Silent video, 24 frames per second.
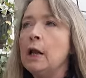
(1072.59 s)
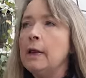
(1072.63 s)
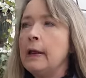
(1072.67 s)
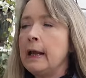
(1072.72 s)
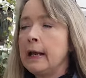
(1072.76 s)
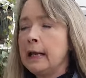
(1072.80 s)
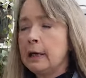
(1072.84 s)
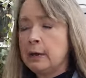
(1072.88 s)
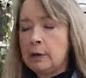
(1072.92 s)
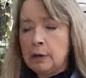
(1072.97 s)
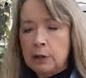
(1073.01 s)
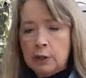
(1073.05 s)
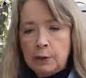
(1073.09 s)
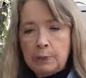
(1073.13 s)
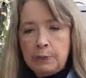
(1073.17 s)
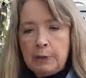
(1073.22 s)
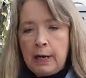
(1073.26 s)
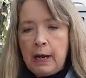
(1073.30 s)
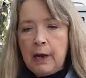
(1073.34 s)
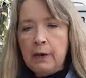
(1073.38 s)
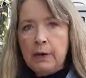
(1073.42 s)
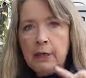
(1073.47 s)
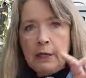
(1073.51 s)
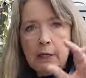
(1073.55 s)
They
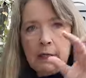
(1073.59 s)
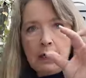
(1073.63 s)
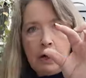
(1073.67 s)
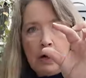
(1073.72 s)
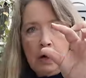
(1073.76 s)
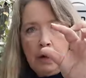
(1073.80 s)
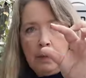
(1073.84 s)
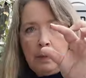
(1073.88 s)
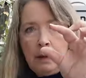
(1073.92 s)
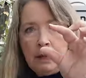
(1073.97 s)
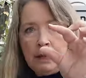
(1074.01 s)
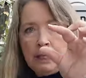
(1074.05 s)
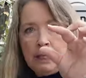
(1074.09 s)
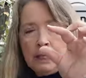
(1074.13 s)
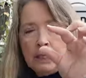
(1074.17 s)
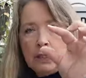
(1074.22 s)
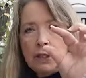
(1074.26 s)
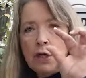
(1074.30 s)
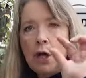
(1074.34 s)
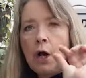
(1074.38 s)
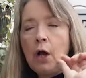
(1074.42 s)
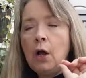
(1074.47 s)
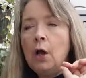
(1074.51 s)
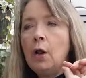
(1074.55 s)
sprouted. They're all about this
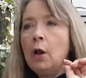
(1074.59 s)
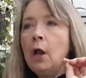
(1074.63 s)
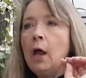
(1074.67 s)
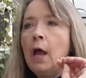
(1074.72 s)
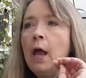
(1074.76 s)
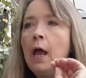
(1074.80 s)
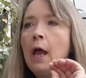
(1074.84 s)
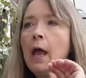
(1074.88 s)
tall.